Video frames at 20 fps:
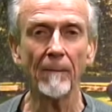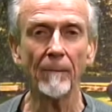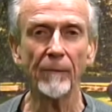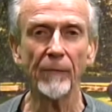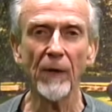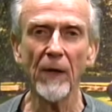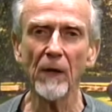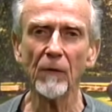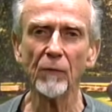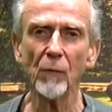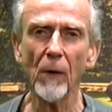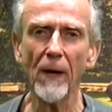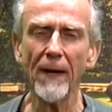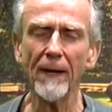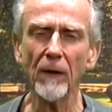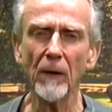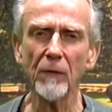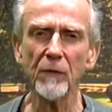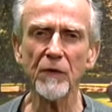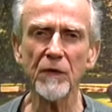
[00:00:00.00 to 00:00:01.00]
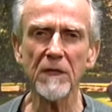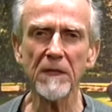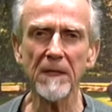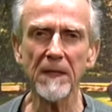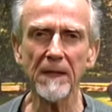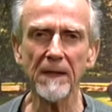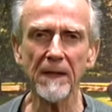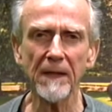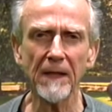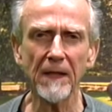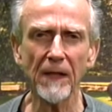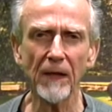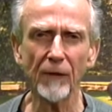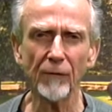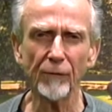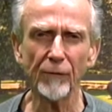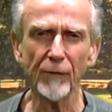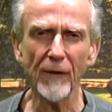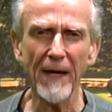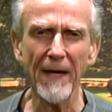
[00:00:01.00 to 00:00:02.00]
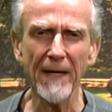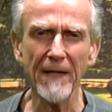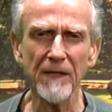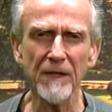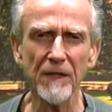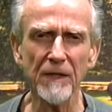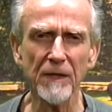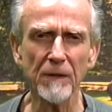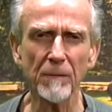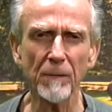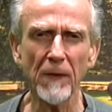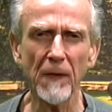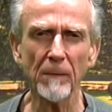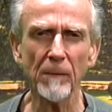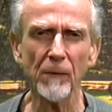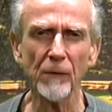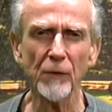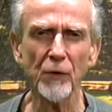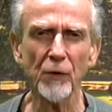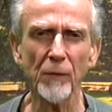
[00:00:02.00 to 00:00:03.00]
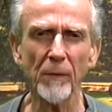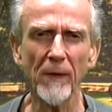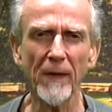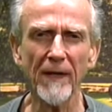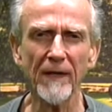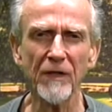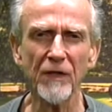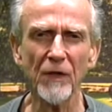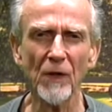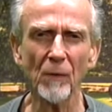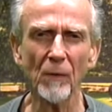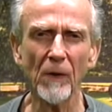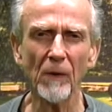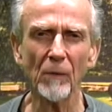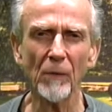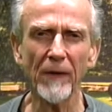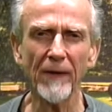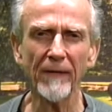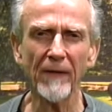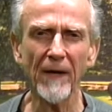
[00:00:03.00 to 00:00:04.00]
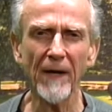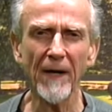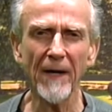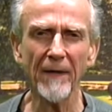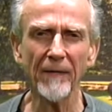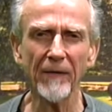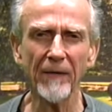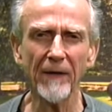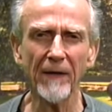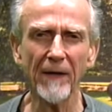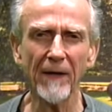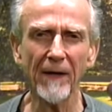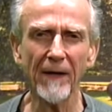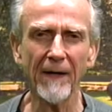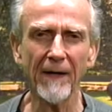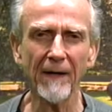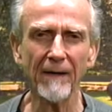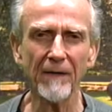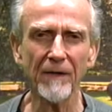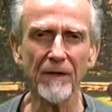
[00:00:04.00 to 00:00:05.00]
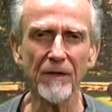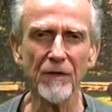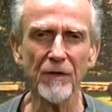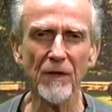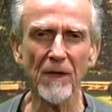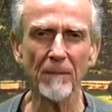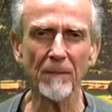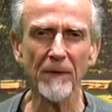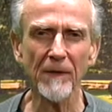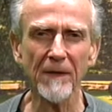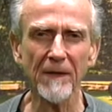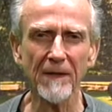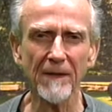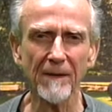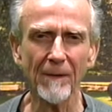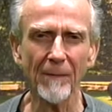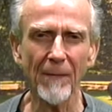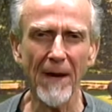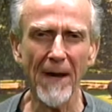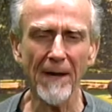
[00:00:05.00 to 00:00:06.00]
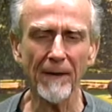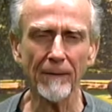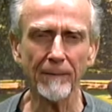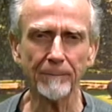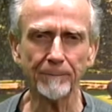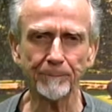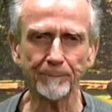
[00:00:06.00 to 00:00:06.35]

Therefore, I don't see that it advances people too much one way or the other in this particular matter.